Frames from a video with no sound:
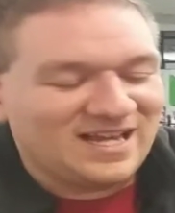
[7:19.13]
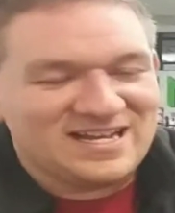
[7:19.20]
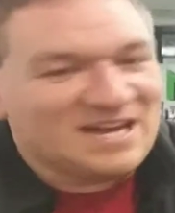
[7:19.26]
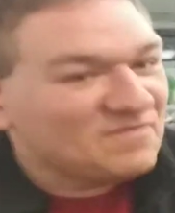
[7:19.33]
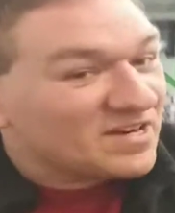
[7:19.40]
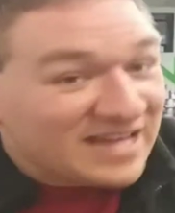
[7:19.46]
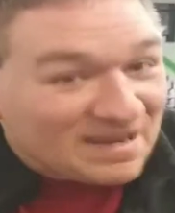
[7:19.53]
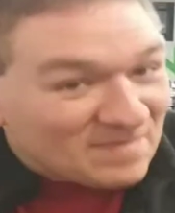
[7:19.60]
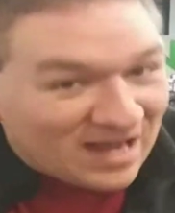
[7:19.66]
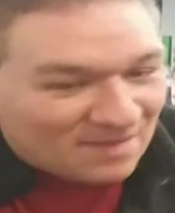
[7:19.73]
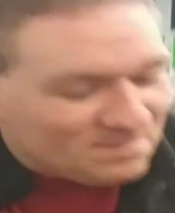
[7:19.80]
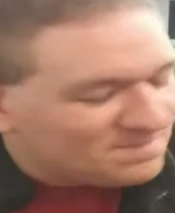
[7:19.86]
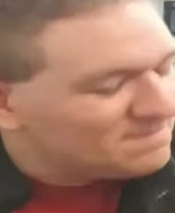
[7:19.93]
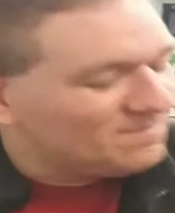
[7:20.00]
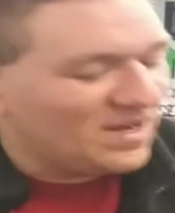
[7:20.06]
It never came
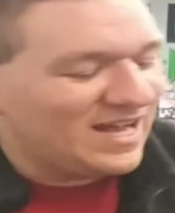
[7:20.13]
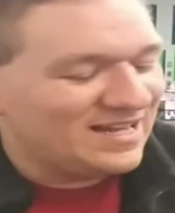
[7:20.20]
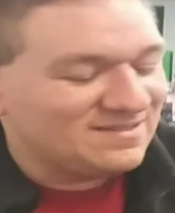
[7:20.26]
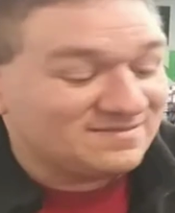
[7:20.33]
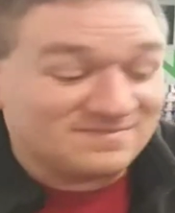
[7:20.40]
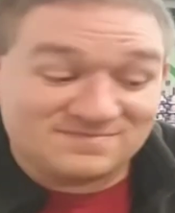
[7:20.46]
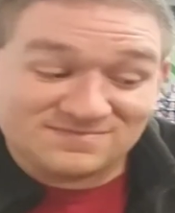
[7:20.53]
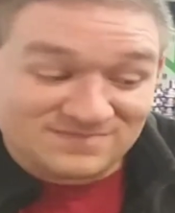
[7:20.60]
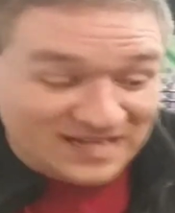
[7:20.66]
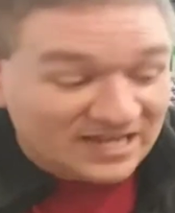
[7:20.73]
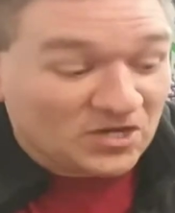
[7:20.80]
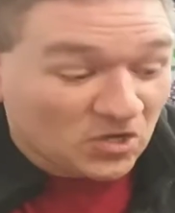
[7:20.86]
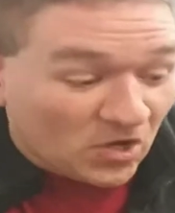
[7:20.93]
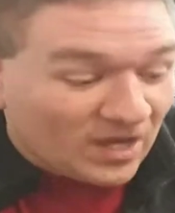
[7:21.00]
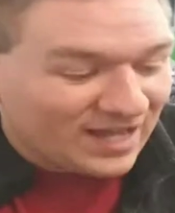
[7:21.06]
up, but
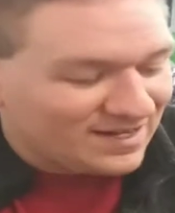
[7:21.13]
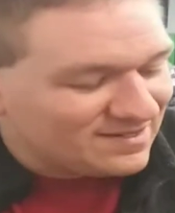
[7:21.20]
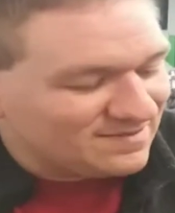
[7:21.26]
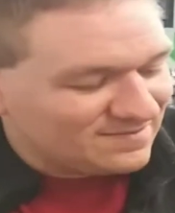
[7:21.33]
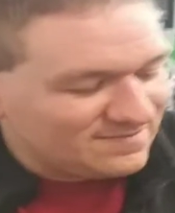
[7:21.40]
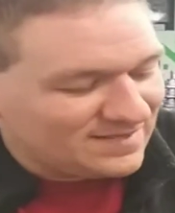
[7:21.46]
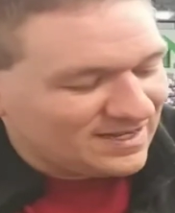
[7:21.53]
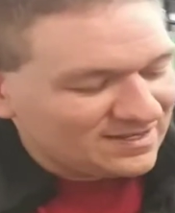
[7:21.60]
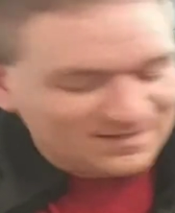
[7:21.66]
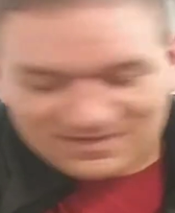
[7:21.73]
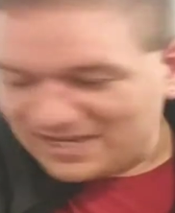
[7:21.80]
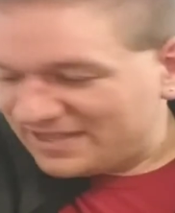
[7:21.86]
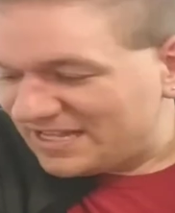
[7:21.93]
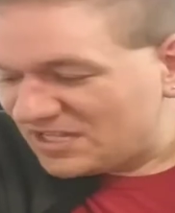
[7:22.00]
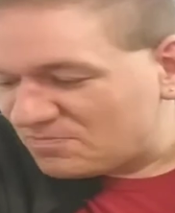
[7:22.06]
it could,
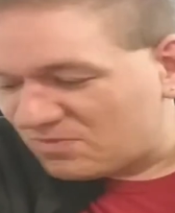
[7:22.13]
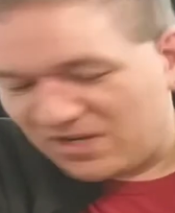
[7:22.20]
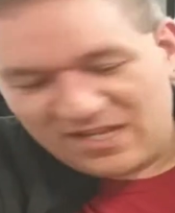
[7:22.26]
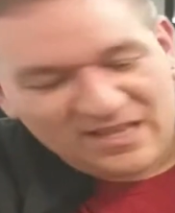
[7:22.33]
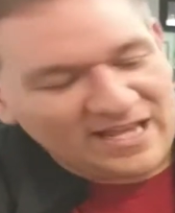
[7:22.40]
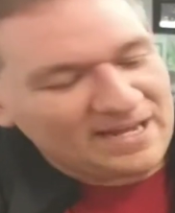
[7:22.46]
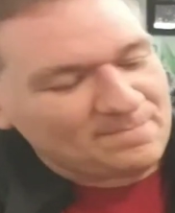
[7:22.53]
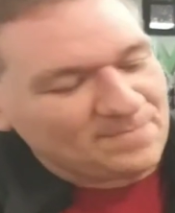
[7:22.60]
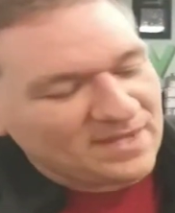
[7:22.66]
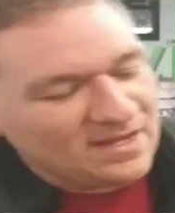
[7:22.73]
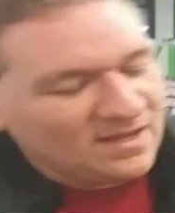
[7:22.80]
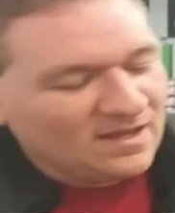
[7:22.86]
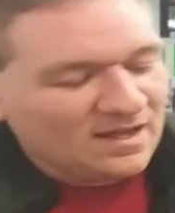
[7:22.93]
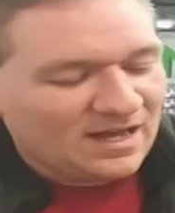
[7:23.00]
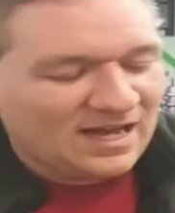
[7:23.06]
and that's pretty lit.
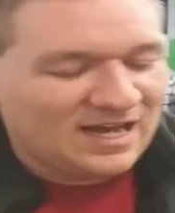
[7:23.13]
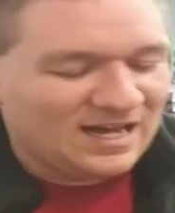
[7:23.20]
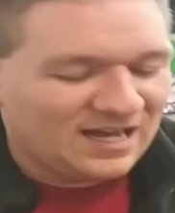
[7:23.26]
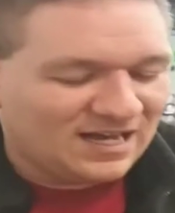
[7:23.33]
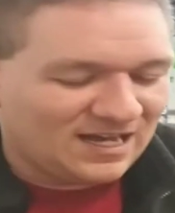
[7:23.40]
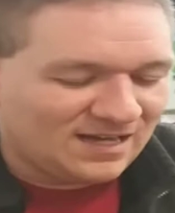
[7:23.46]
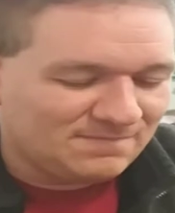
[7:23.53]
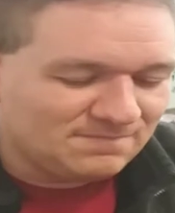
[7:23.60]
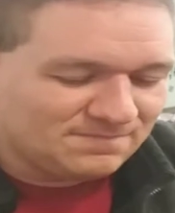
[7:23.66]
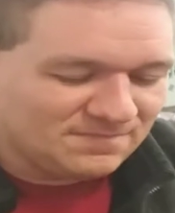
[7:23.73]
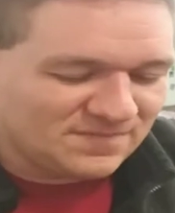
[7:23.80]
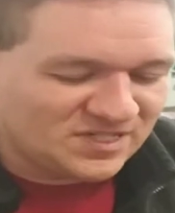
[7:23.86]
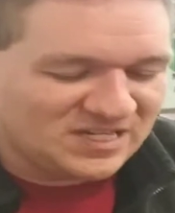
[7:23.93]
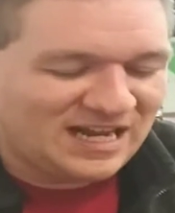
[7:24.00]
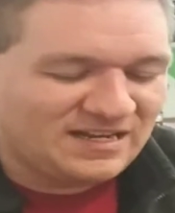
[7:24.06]

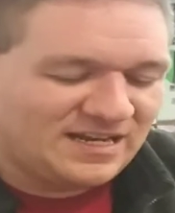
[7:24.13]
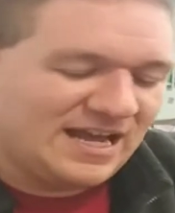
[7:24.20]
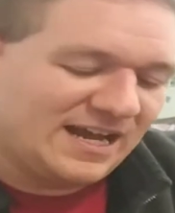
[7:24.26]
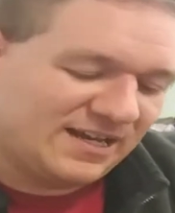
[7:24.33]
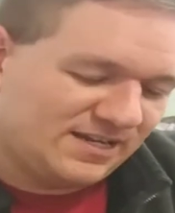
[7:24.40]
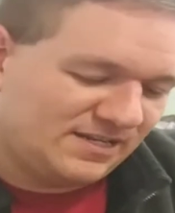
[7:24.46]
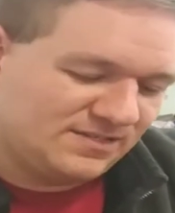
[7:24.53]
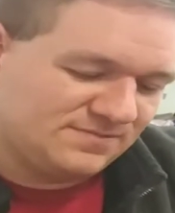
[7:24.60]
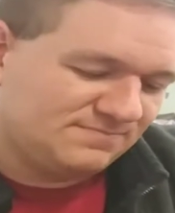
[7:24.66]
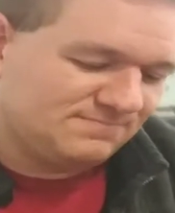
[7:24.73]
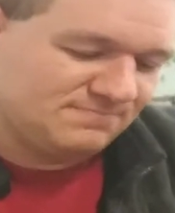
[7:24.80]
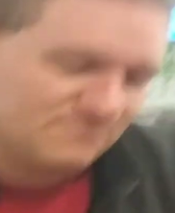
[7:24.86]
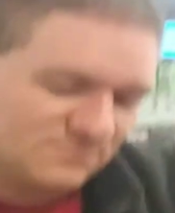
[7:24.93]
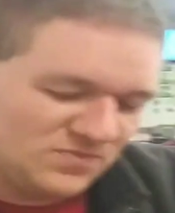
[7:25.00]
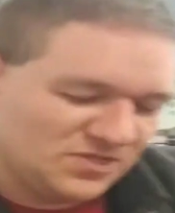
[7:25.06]
Side deck.
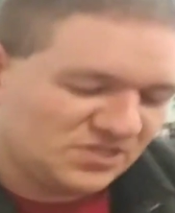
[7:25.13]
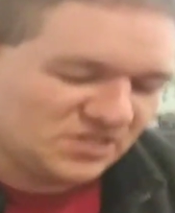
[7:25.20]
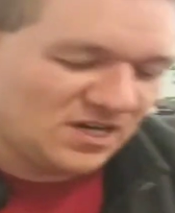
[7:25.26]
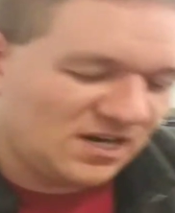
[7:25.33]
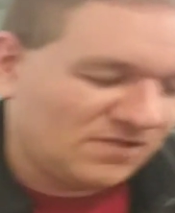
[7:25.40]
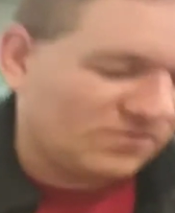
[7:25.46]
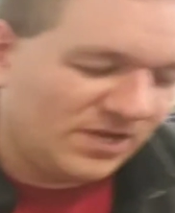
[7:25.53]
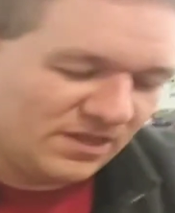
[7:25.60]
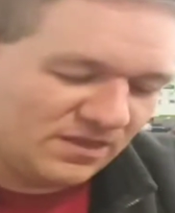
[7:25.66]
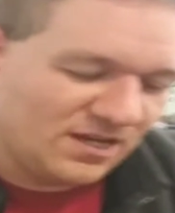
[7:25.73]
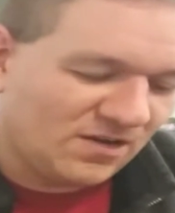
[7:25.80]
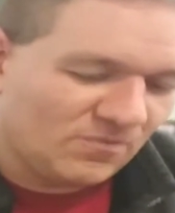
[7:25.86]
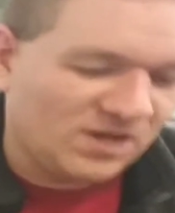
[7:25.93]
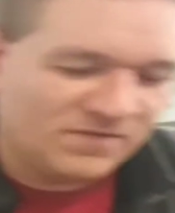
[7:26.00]
We'll start with 1